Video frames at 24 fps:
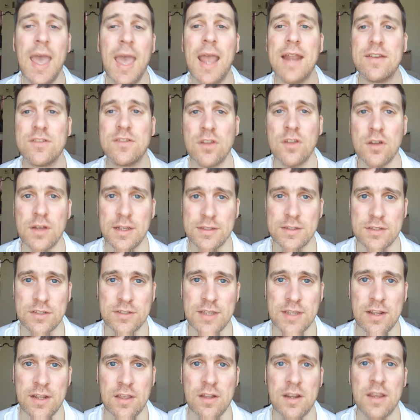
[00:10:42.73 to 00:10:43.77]
It's not, as I
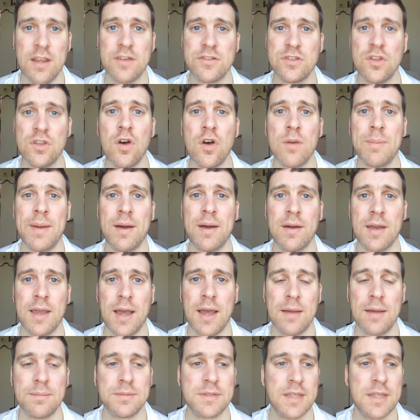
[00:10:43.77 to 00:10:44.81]
said earlier, it's not about
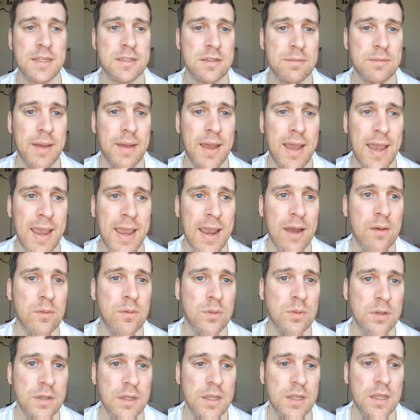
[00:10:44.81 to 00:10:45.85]
cups. It's about
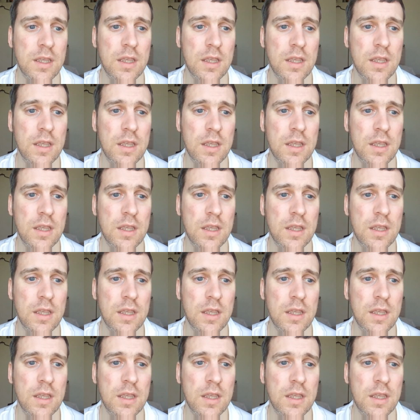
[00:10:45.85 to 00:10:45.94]
how